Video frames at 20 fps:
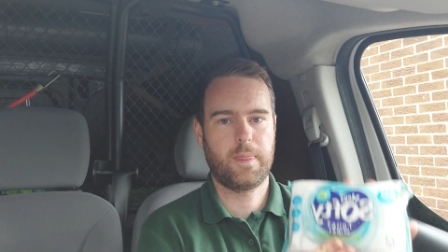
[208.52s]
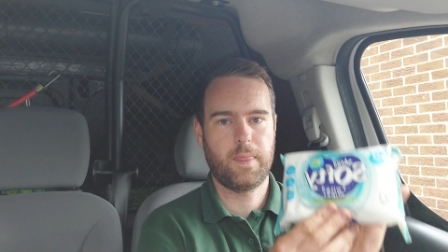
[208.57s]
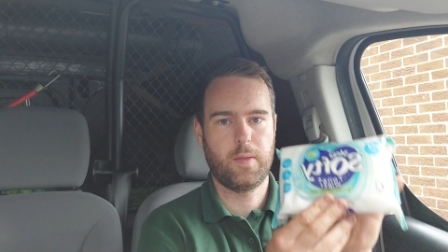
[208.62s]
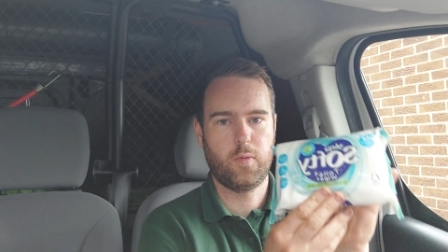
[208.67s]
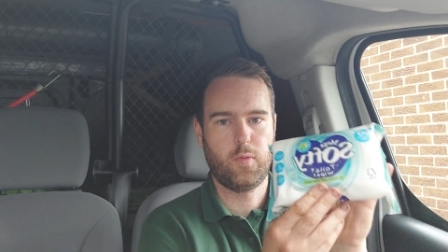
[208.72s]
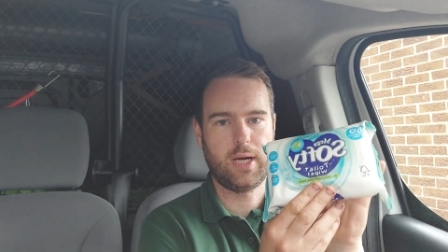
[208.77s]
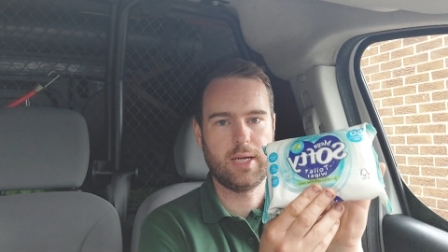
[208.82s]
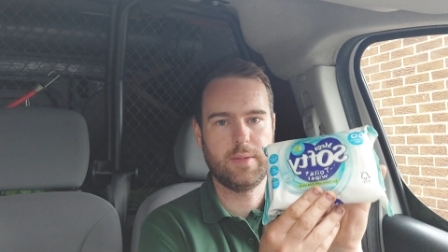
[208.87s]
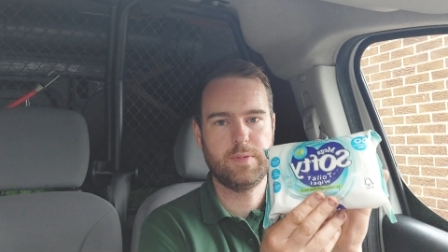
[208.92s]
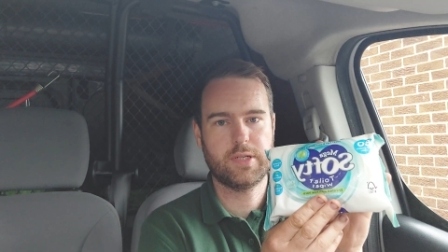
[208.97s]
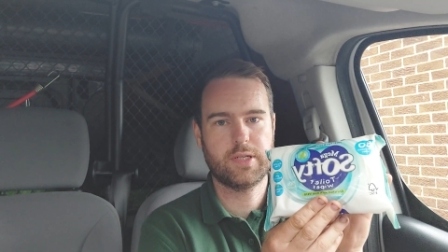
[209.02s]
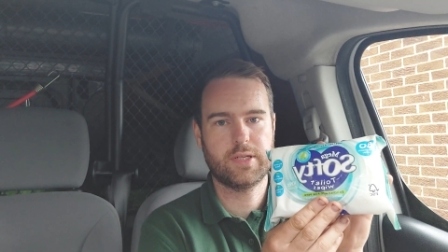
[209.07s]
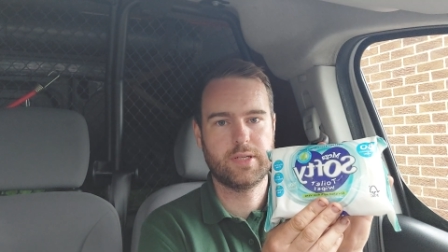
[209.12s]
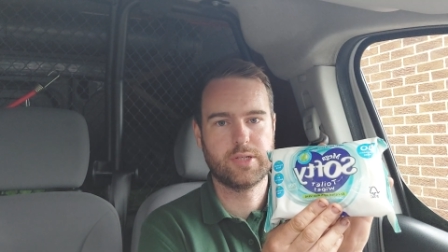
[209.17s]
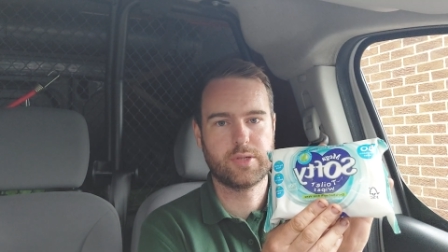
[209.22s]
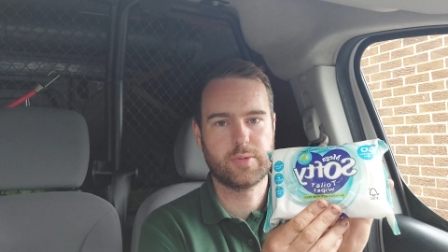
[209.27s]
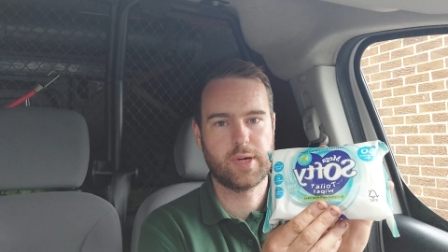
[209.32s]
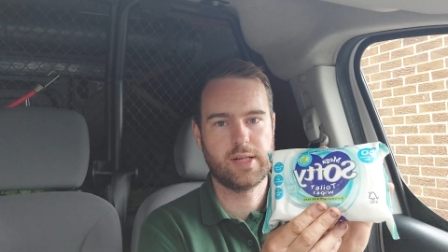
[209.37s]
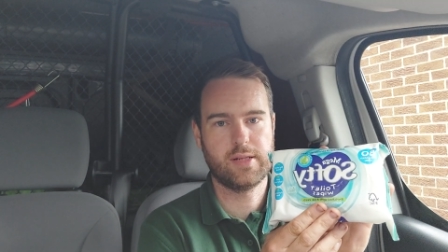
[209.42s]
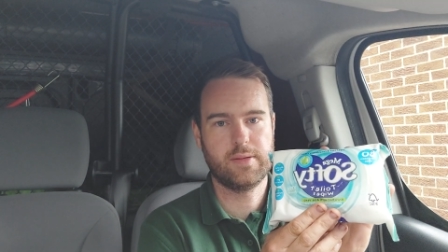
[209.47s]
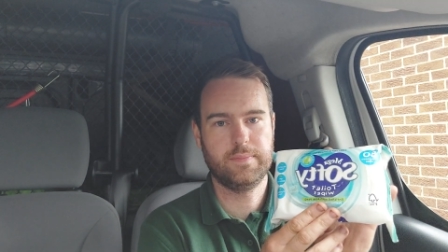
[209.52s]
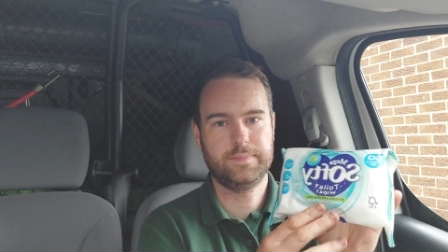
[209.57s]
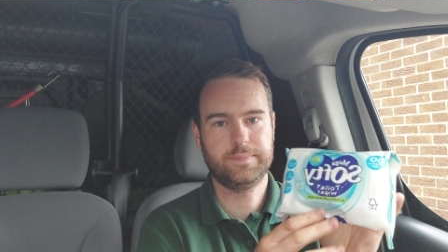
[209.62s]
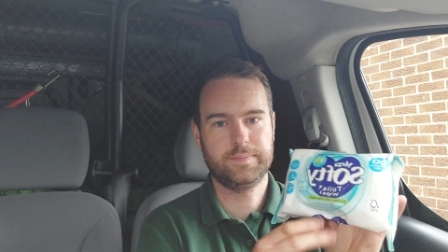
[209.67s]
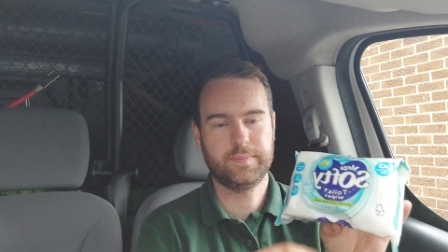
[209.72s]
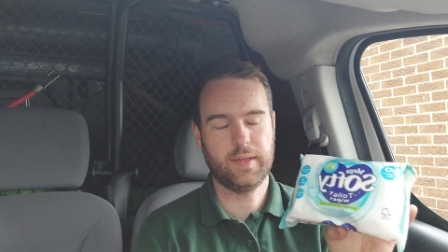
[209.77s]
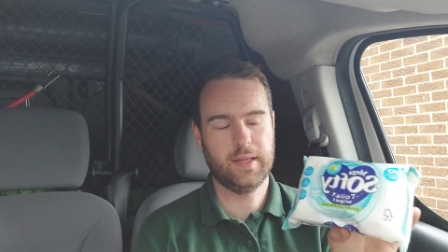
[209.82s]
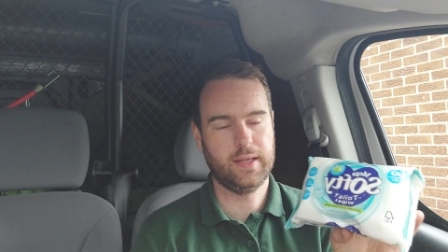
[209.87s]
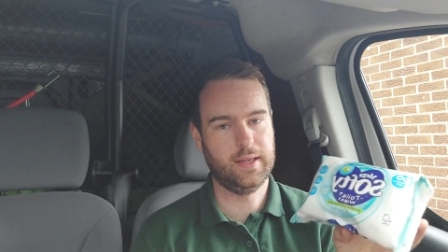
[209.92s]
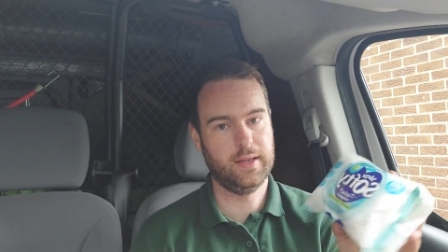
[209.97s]
Wipes as well.
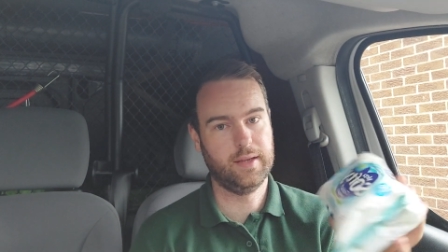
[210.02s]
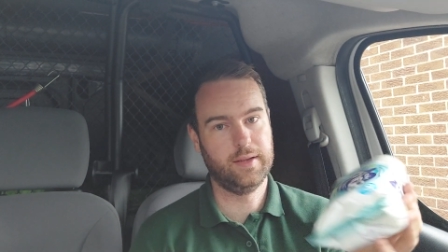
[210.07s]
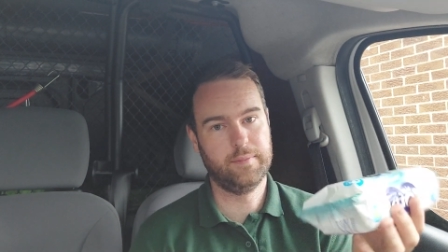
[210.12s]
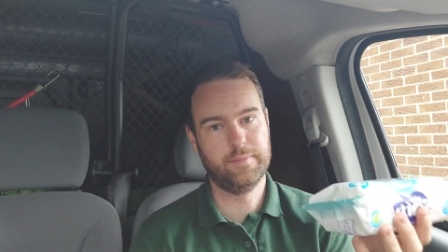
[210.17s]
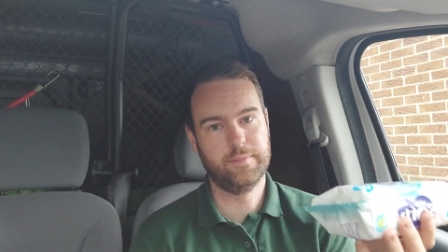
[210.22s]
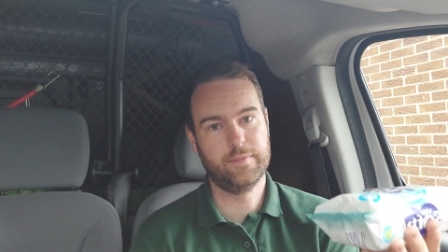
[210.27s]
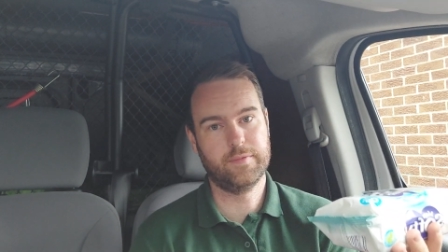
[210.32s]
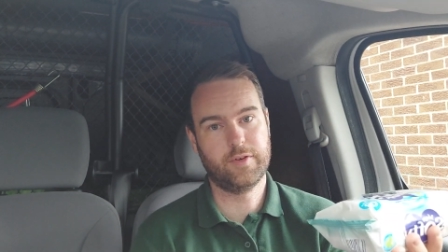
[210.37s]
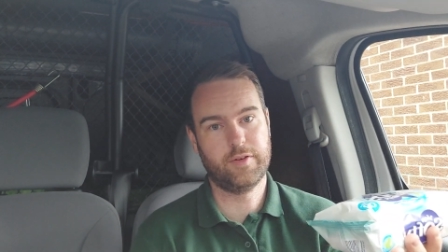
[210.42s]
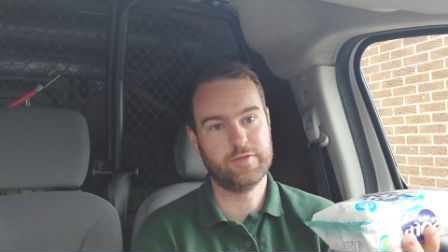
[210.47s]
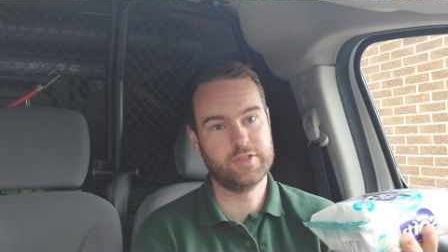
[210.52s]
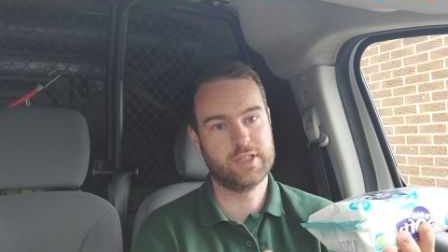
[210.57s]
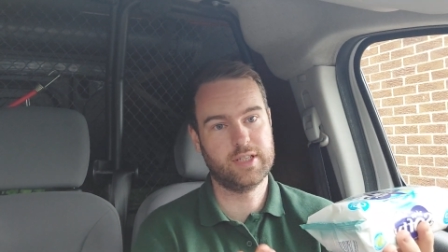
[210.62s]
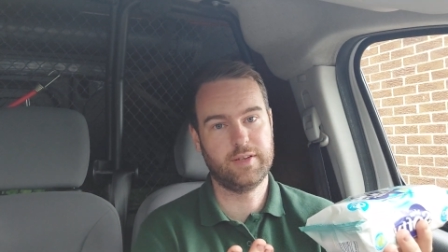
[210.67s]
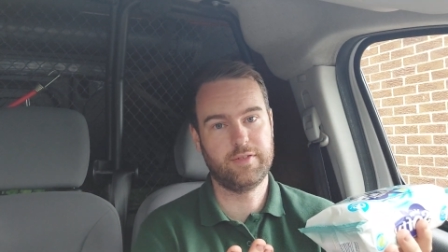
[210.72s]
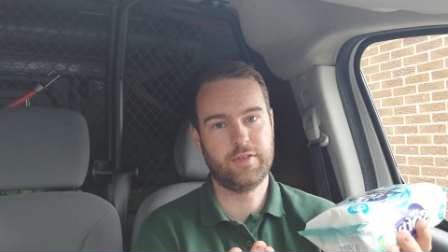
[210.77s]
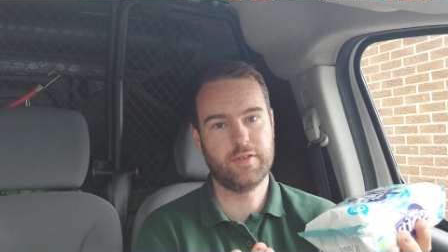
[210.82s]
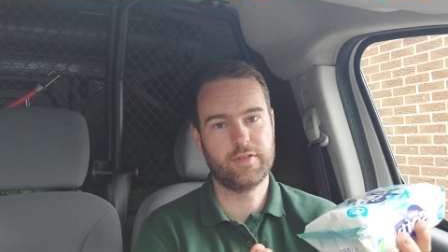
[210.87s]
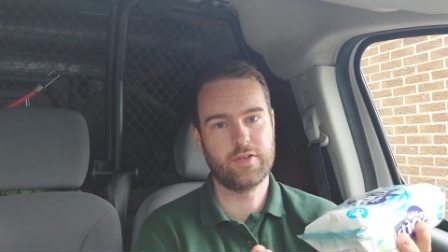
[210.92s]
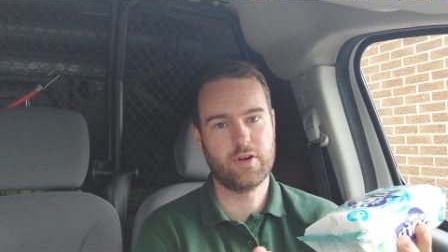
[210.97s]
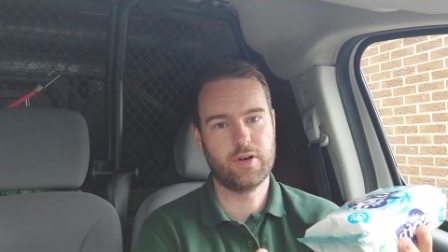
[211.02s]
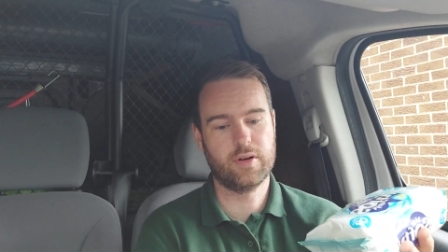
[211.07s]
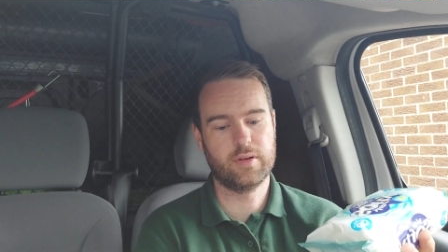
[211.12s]
Obviously if you